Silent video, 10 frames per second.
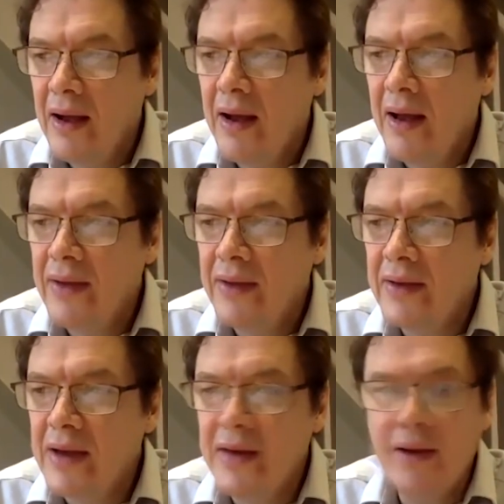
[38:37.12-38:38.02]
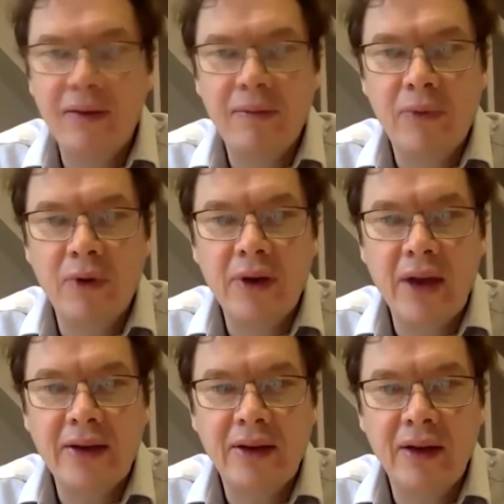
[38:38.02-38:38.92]
I think this idea of
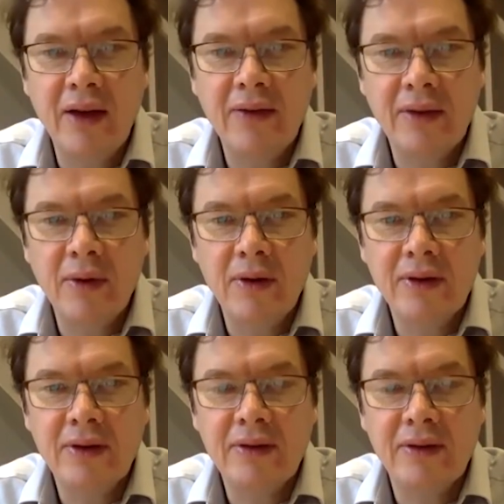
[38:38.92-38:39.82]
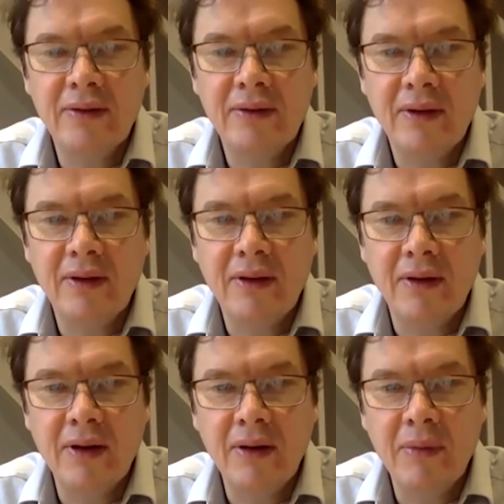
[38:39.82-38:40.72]
broadcasting your life to the world has just
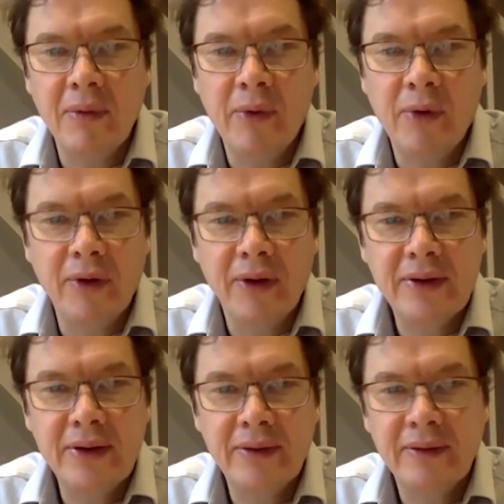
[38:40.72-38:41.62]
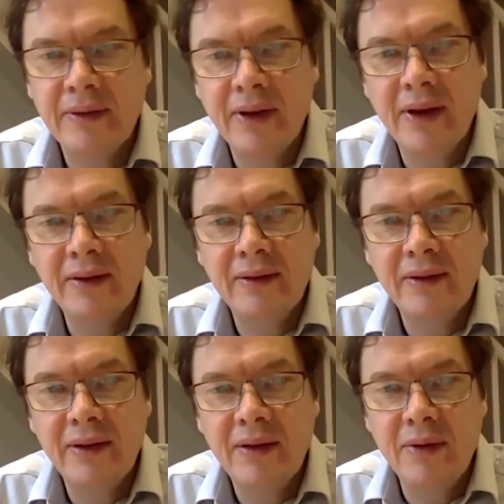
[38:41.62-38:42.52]
got a little bit boring, isn't it?
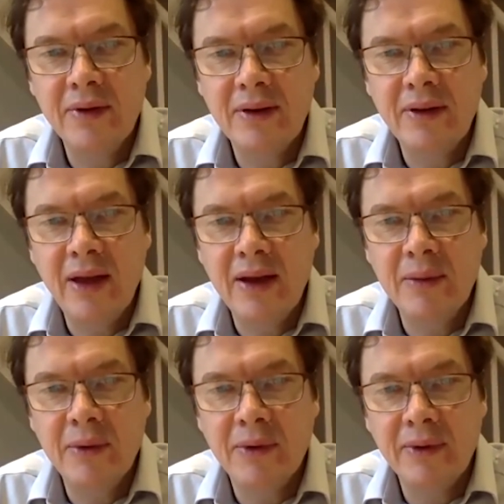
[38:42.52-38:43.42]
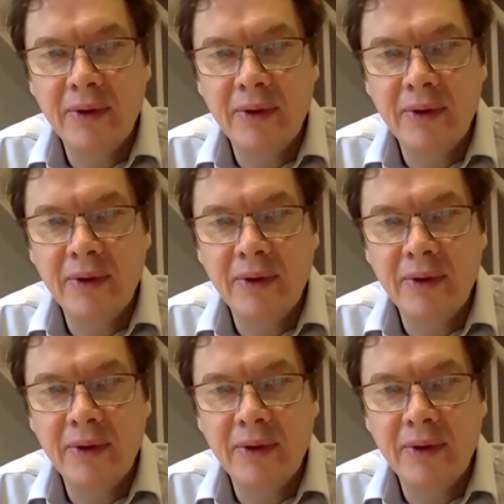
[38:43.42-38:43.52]
Who wants to do that anymore?